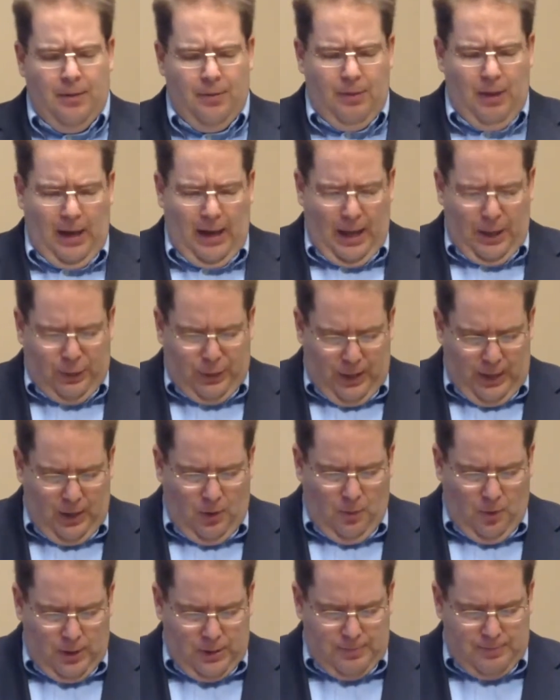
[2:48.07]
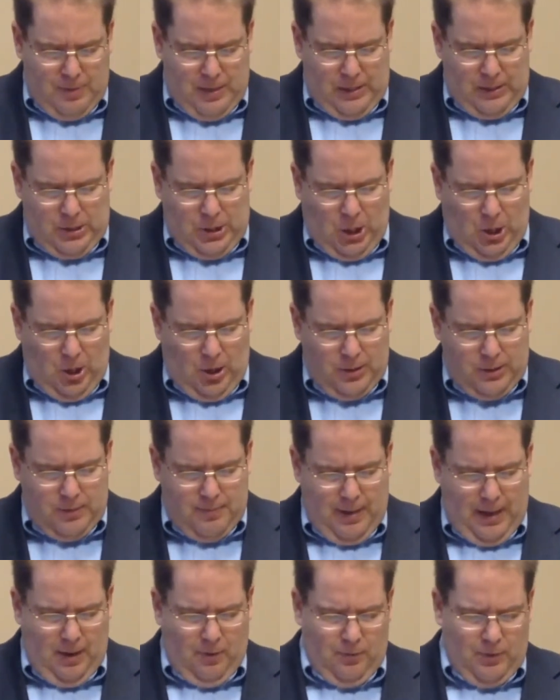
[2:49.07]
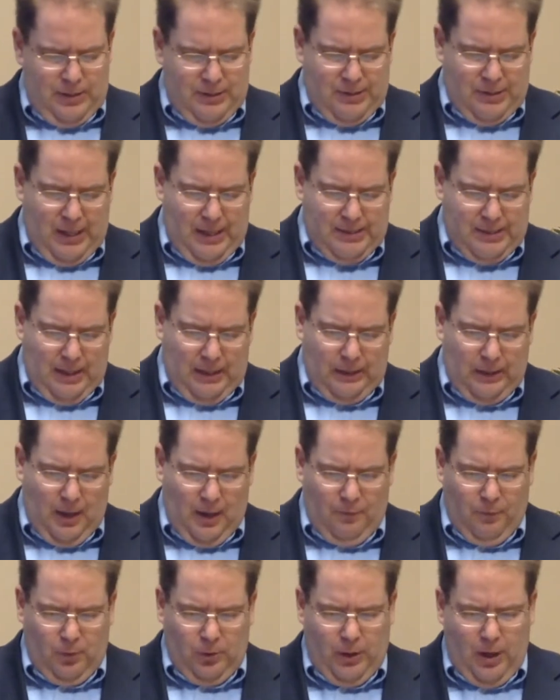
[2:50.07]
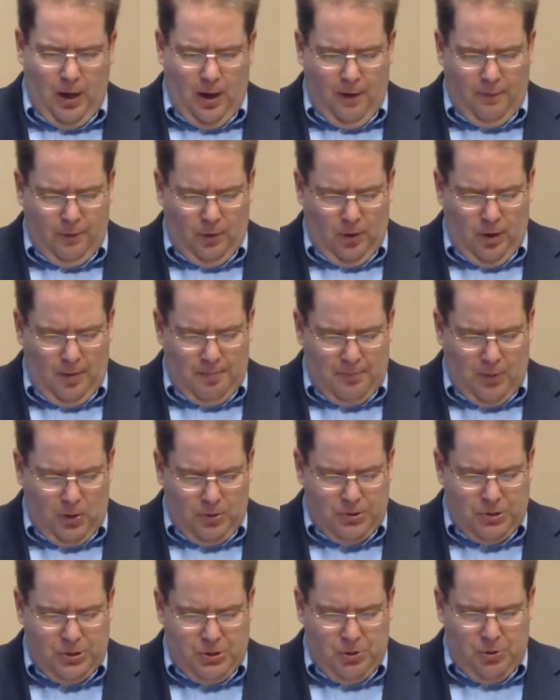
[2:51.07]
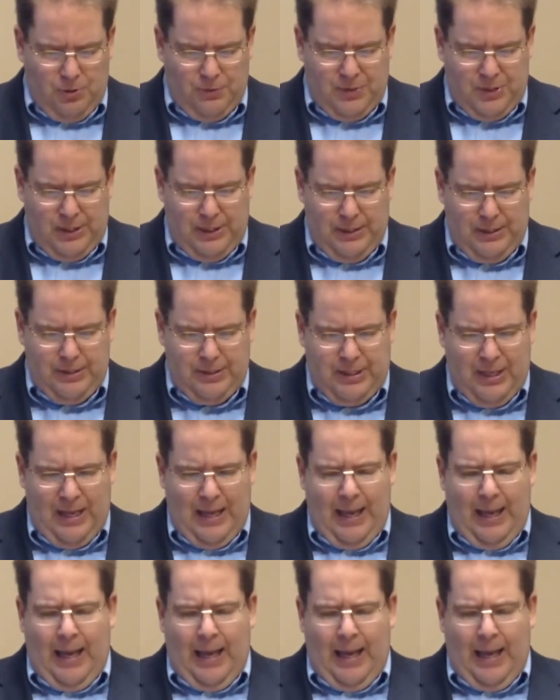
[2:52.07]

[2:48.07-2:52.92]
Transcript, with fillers: That I think what is being talked about when it says that love will cover a multitude of sins,